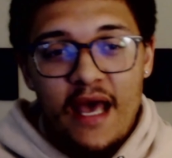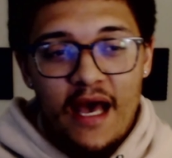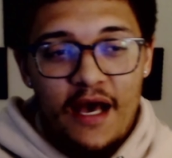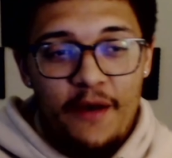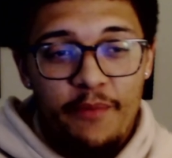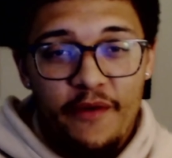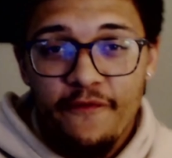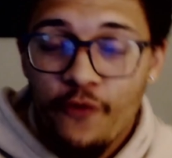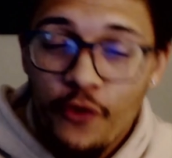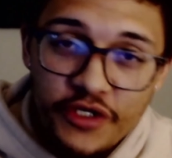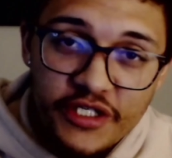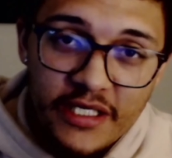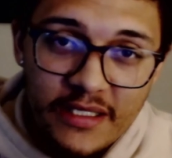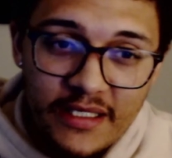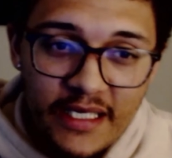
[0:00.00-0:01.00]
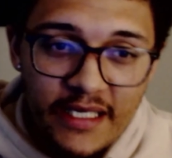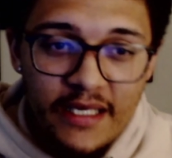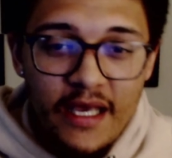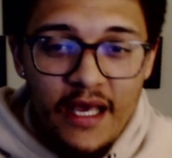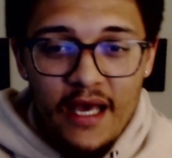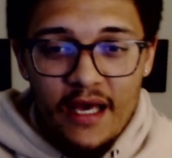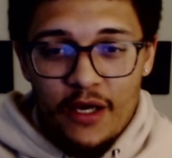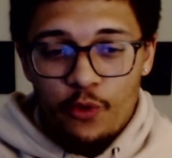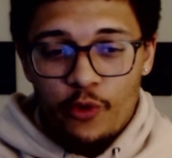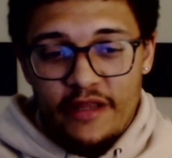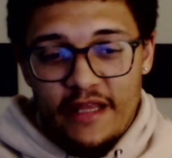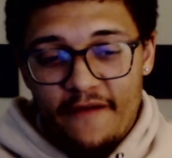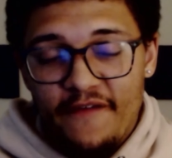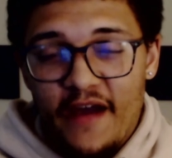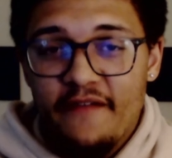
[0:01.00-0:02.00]
Uh, but fortunately, uh, with
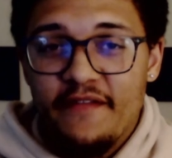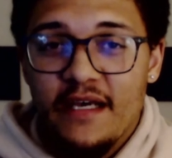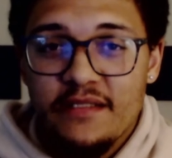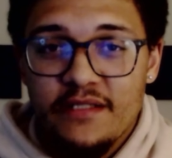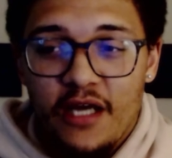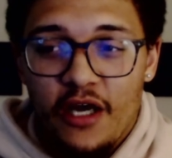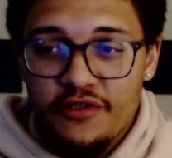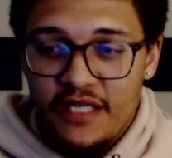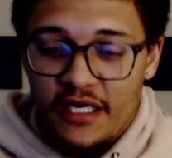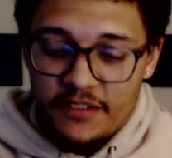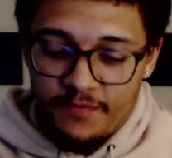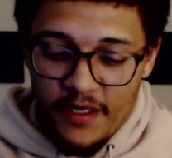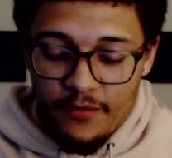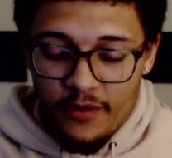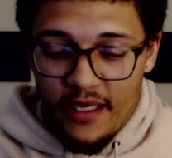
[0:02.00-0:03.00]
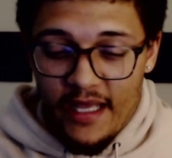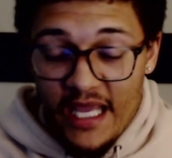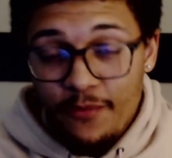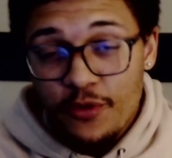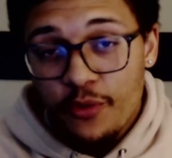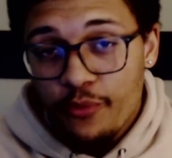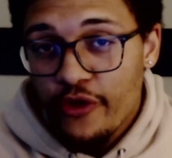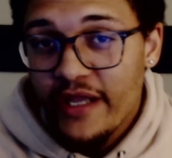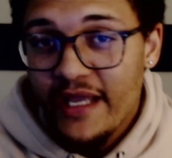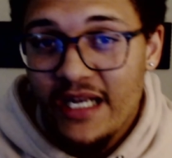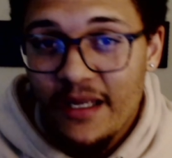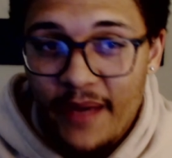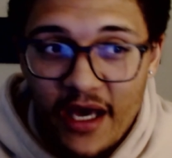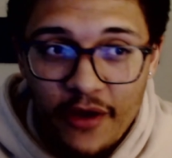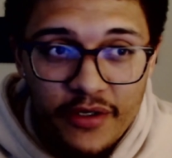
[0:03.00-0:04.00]
that $5,000, I was able, able to bring in
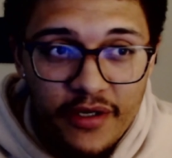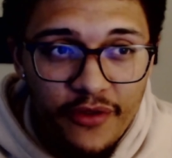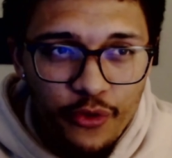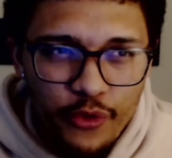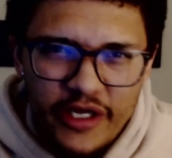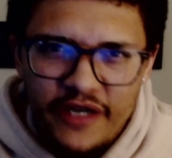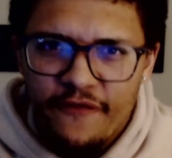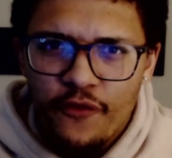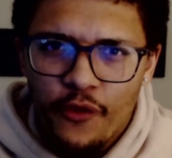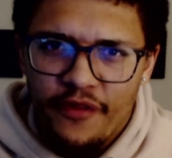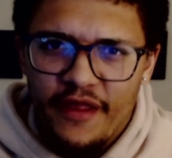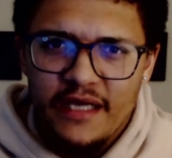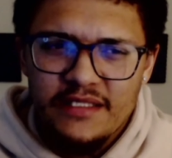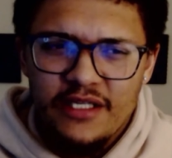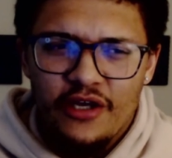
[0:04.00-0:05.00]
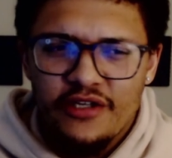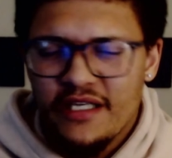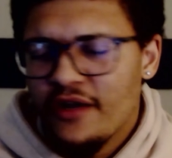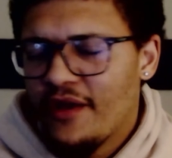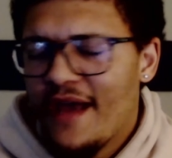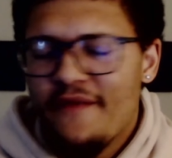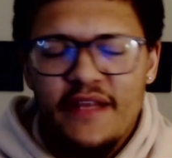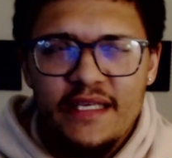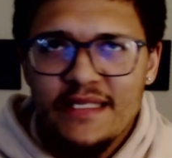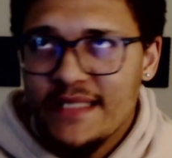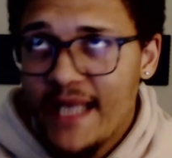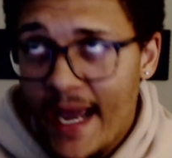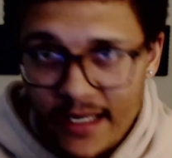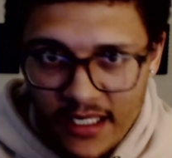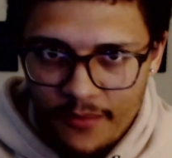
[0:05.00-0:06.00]
about three to $4,000. I don't have the
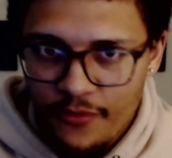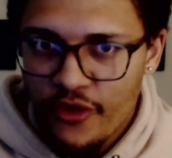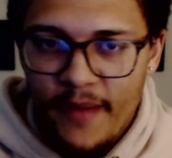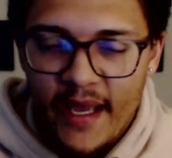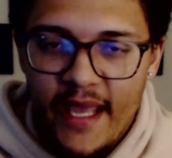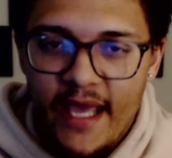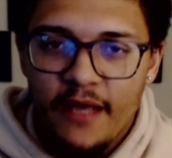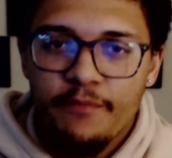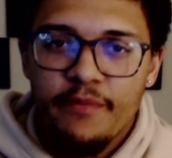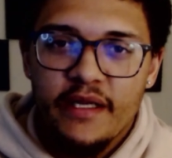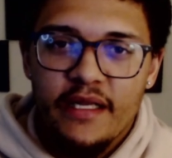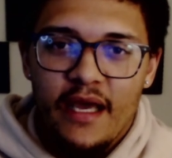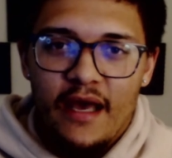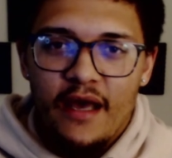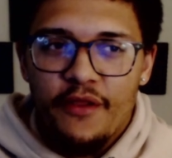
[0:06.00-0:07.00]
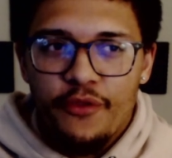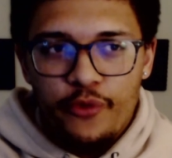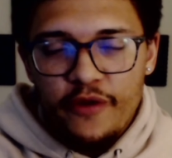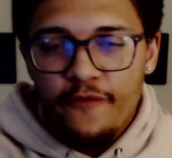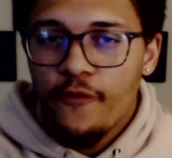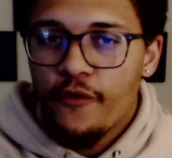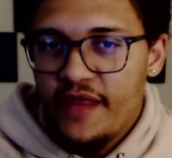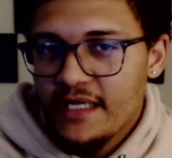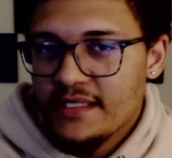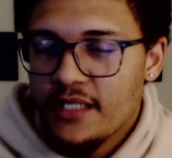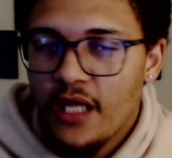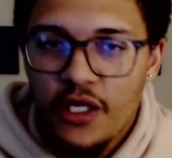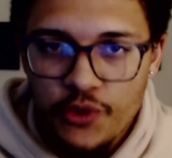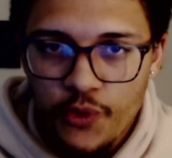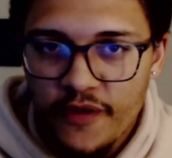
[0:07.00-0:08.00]
exact number in my head, but uh, three to
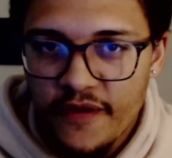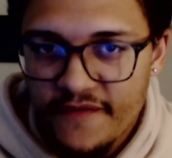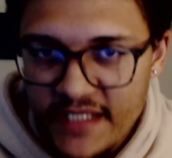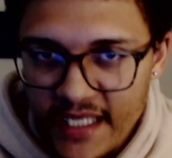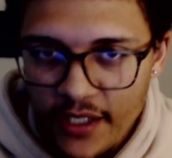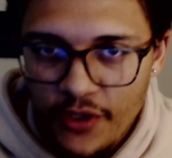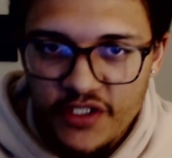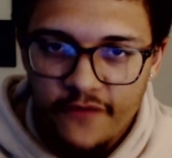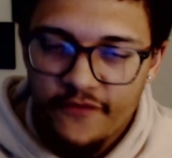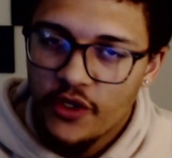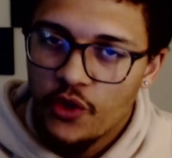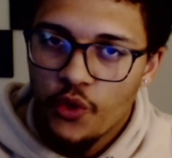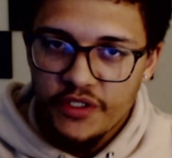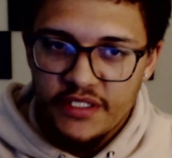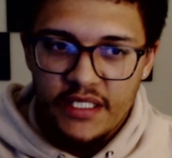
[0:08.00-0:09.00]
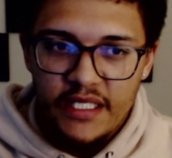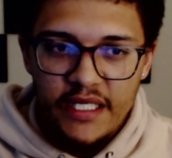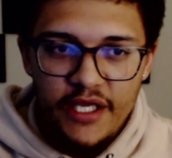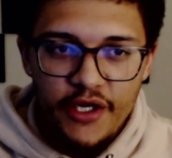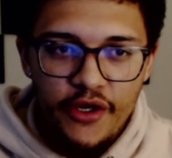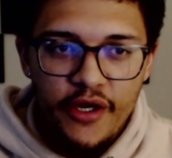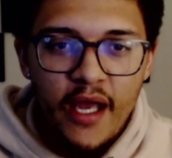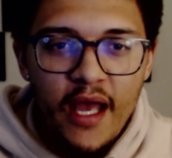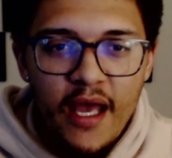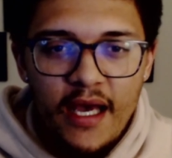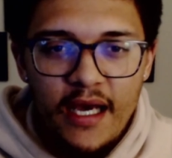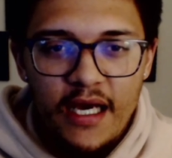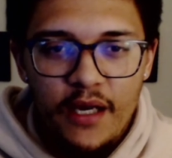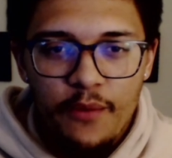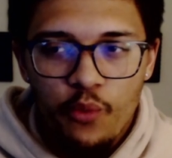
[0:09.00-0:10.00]
$4,000 worth of sales over the course of the year,
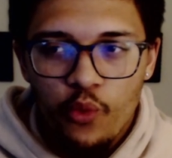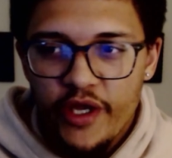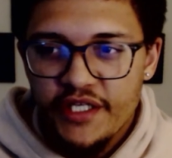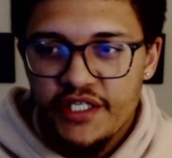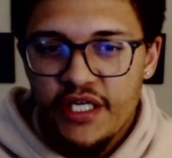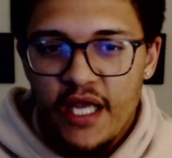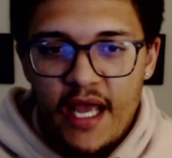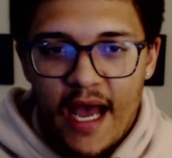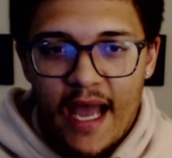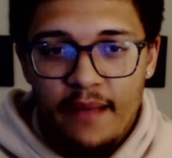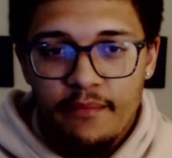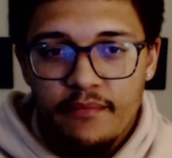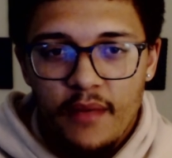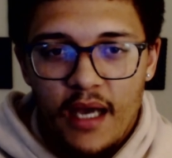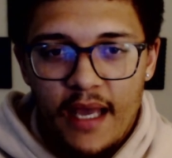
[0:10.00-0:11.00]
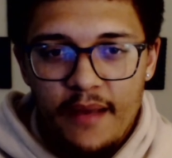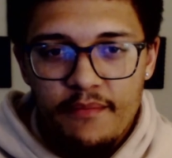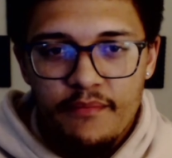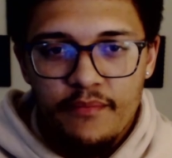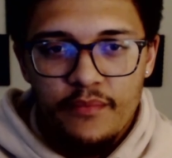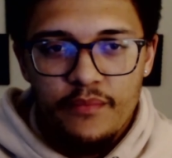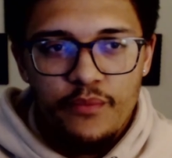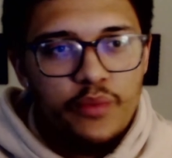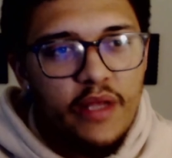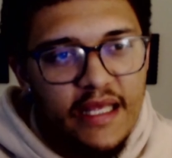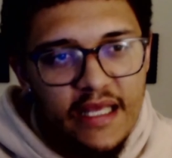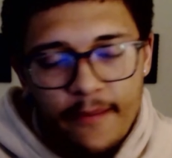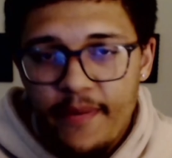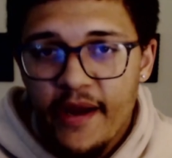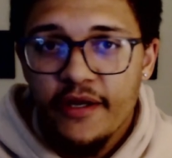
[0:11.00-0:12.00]
um, which I'm, I'm
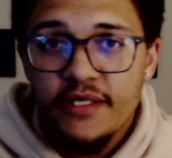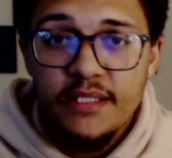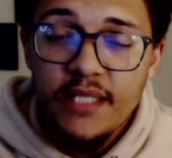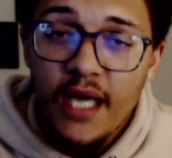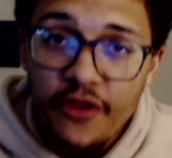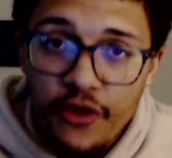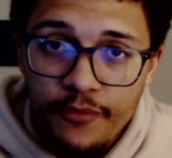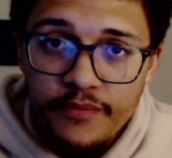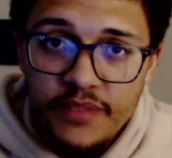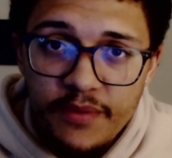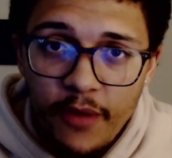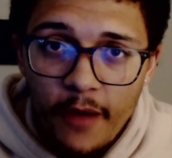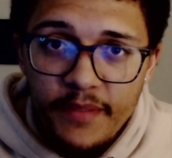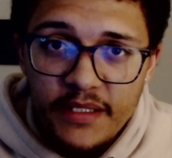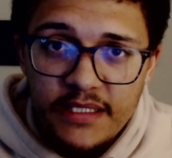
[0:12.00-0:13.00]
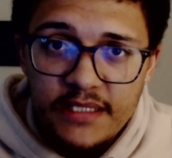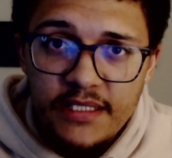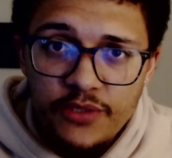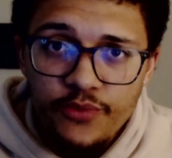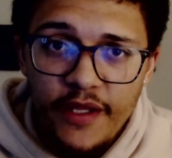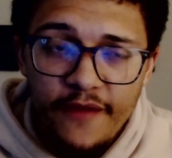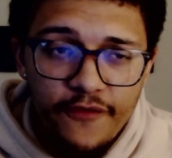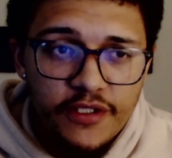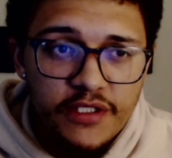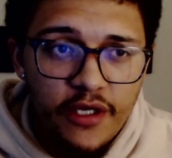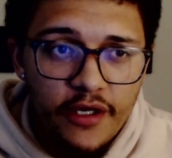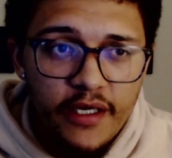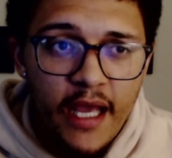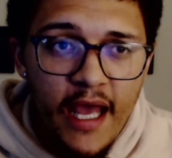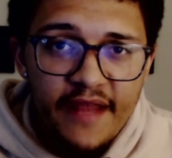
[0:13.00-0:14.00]
in comparison to other small businesses when they first
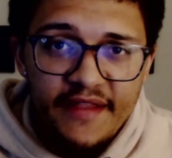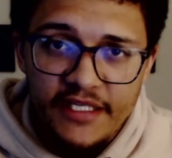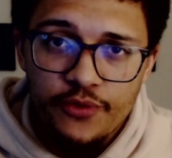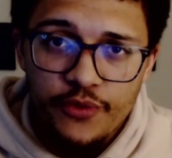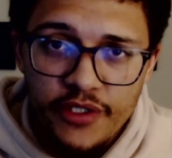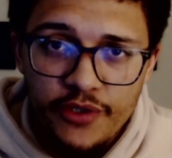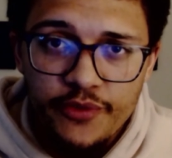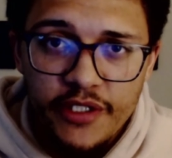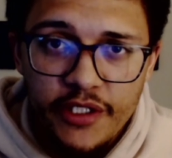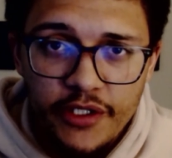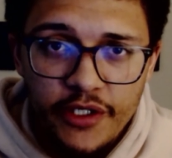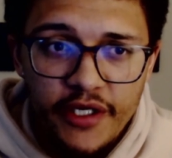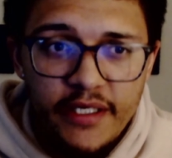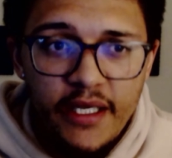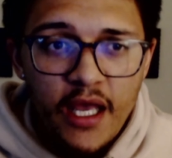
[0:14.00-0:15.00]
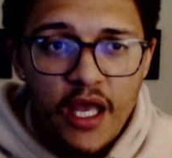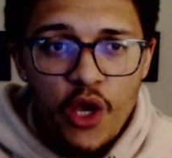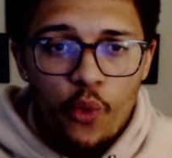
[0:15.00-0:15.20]
start, that's really, really good.